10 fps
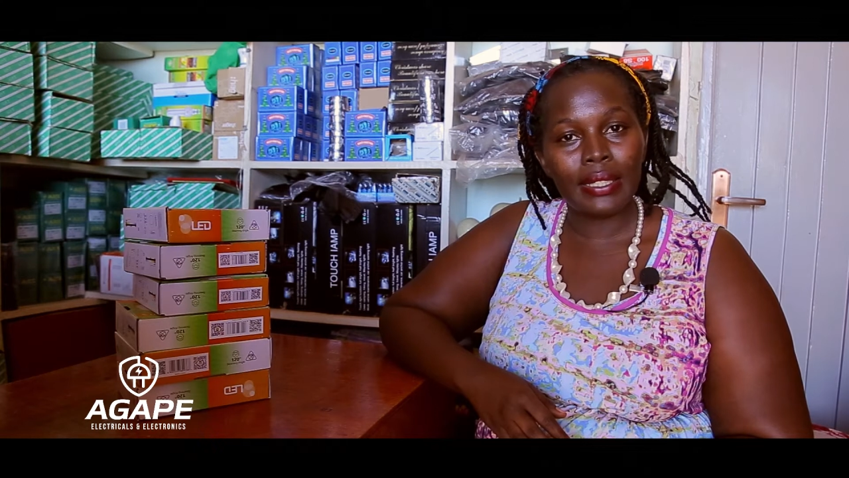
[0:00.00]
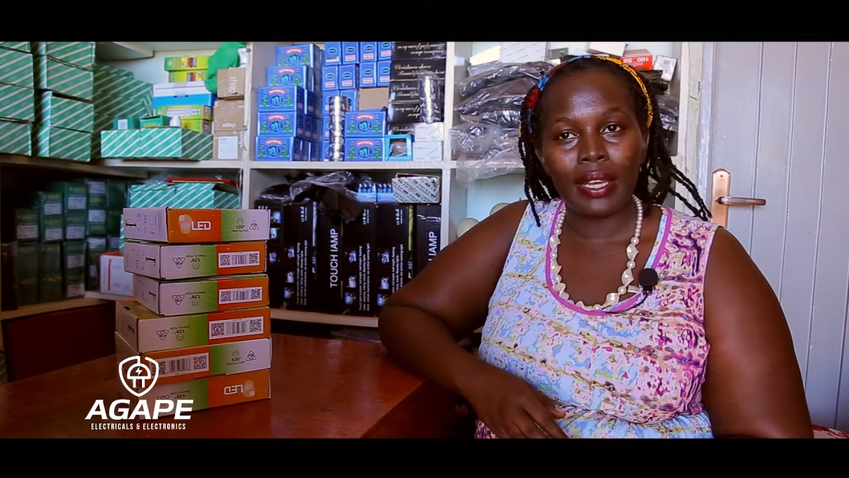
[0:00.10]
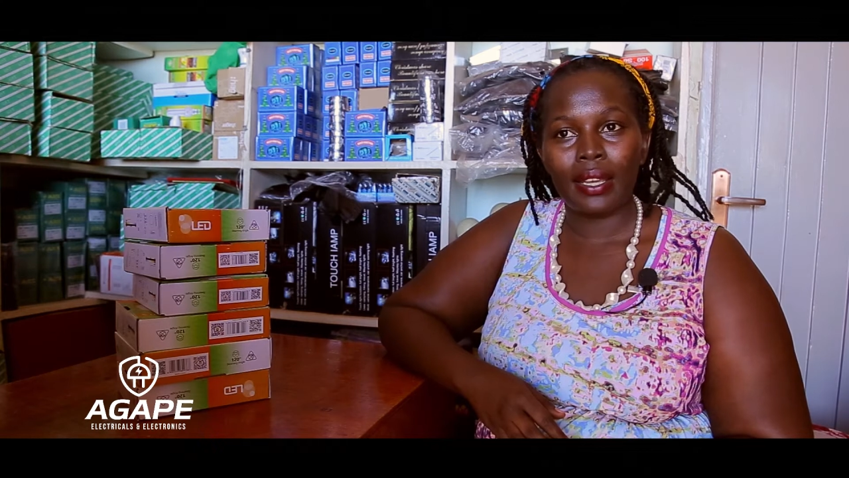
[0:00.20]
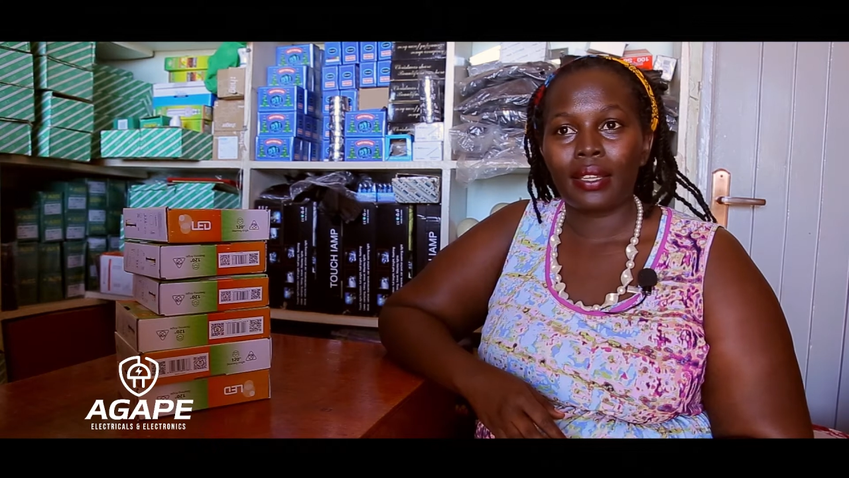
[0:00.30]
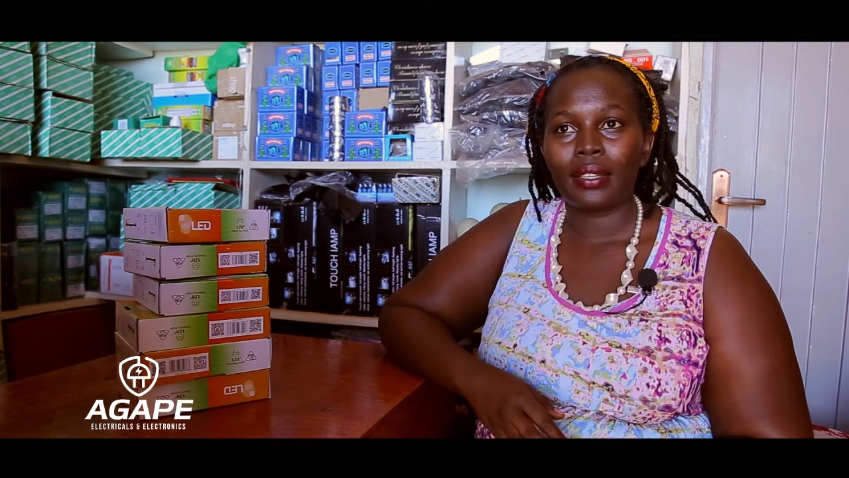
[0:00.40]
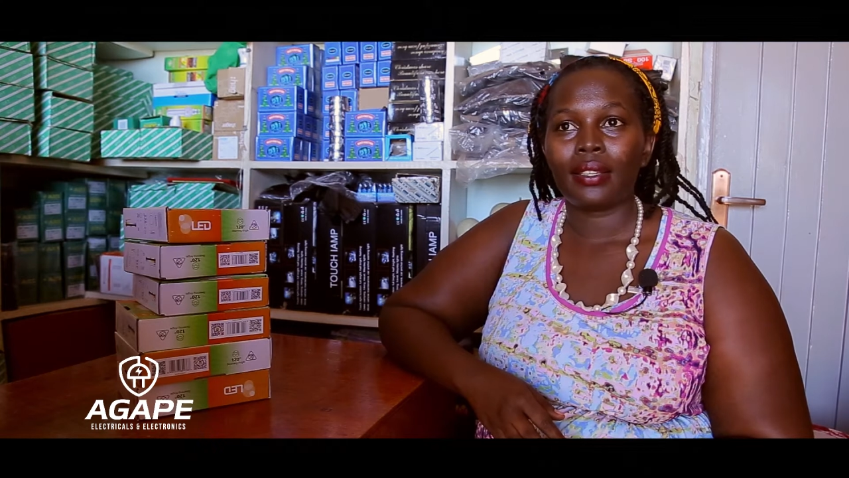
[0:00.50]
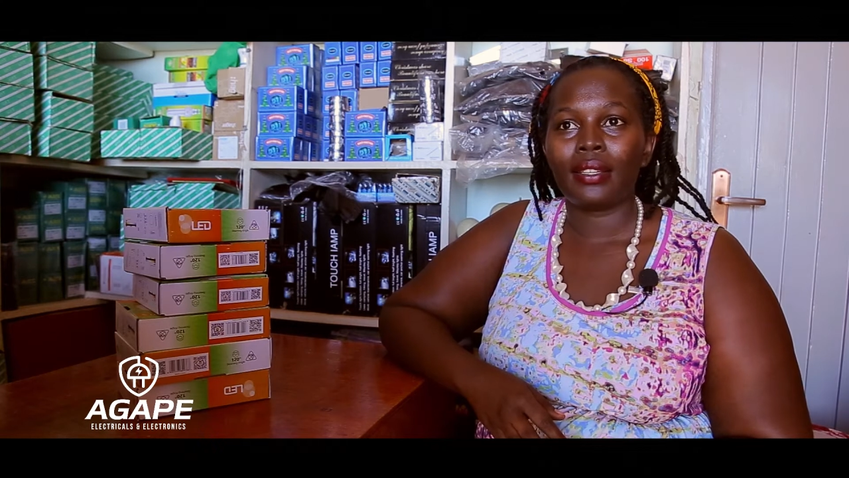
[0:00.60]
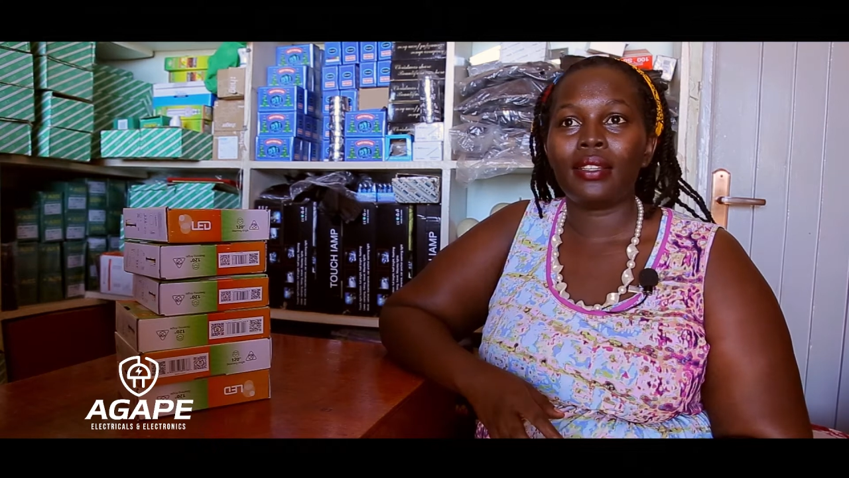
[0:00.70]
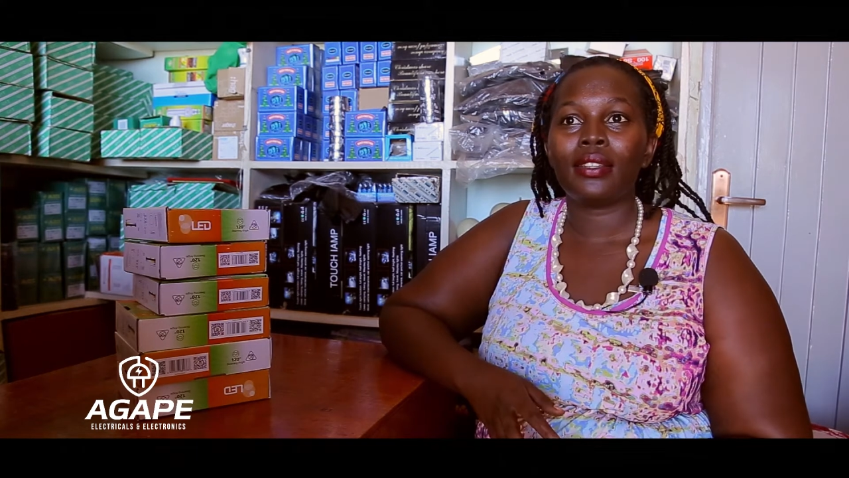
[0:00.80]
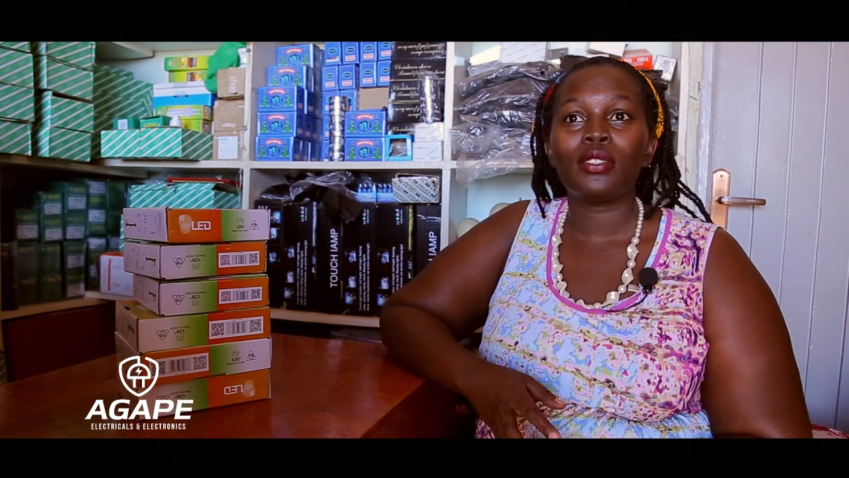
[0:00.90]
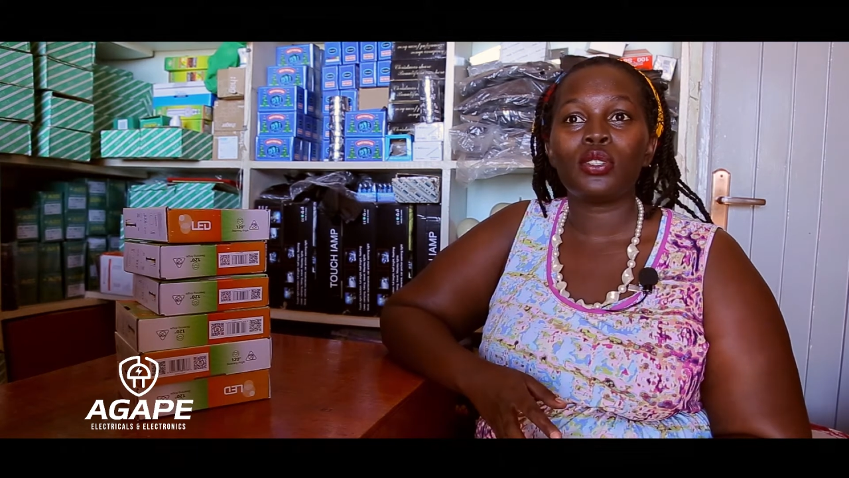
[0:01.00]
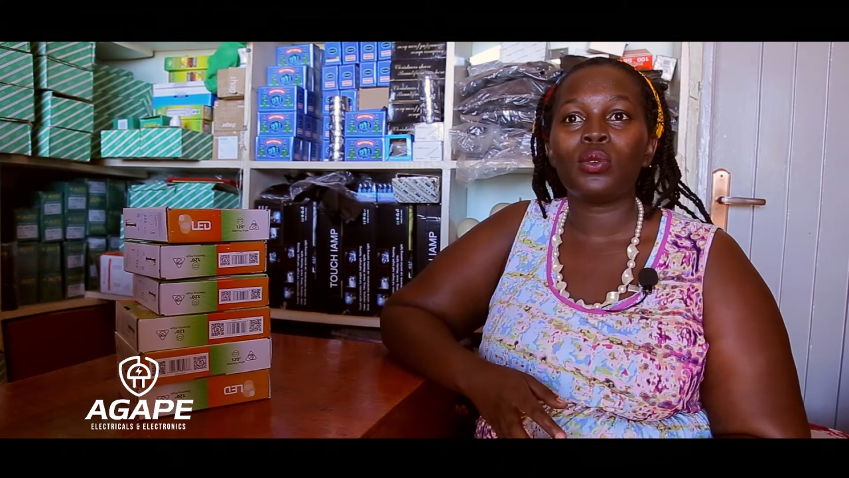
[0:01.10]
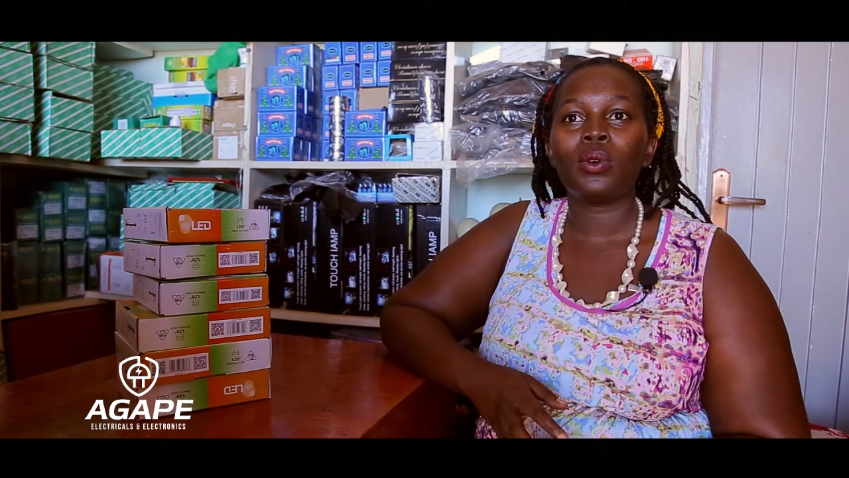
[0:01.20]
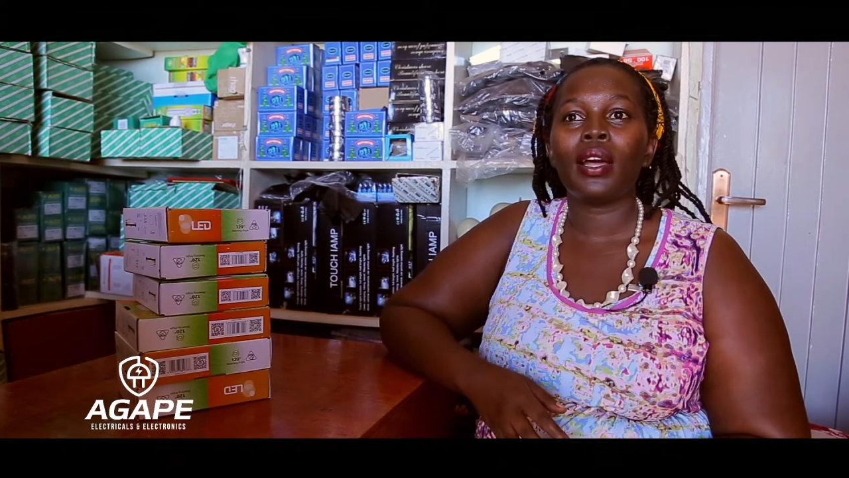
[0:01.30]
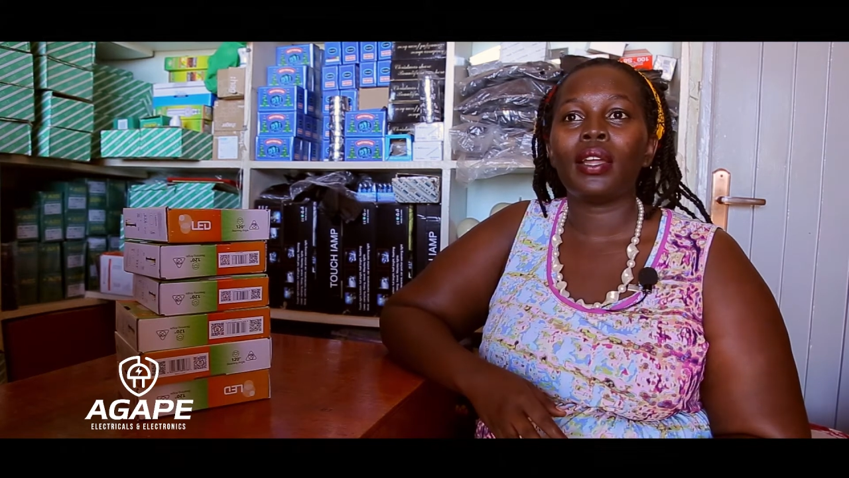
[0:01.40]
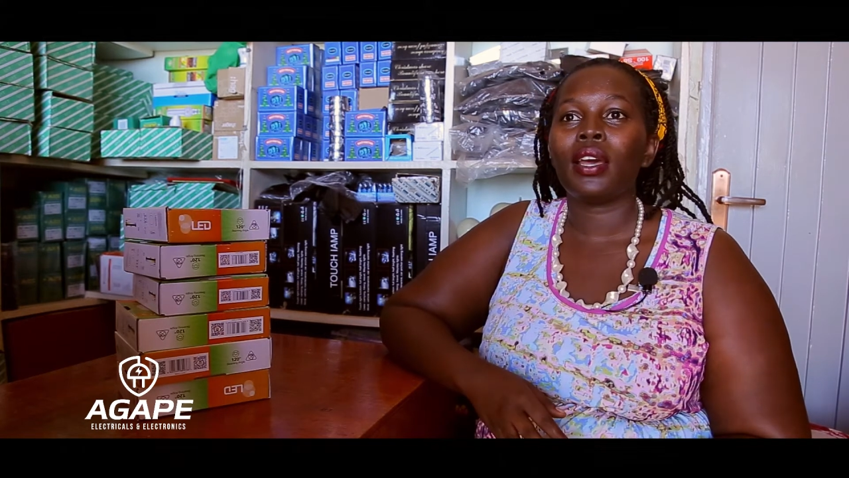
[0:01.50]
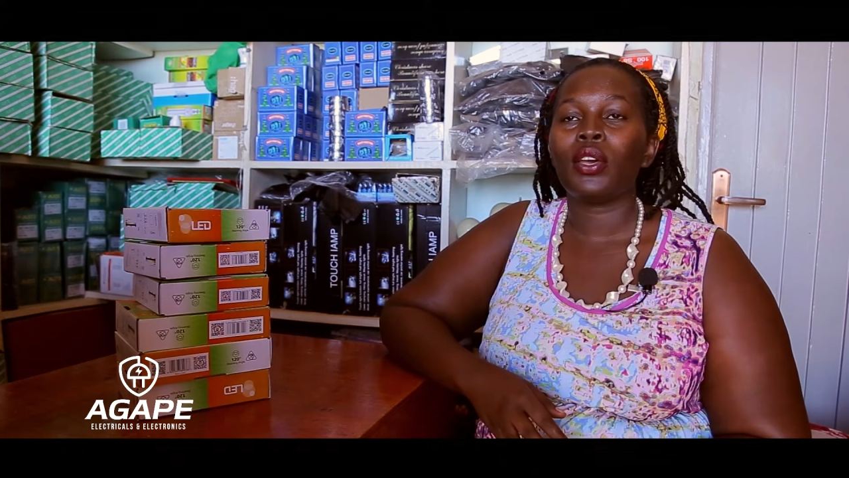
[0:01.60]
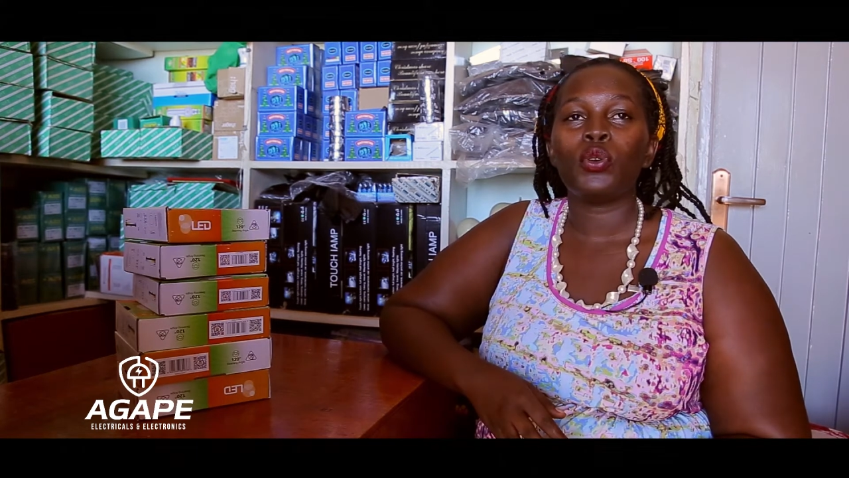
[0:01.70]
day in this Uganda,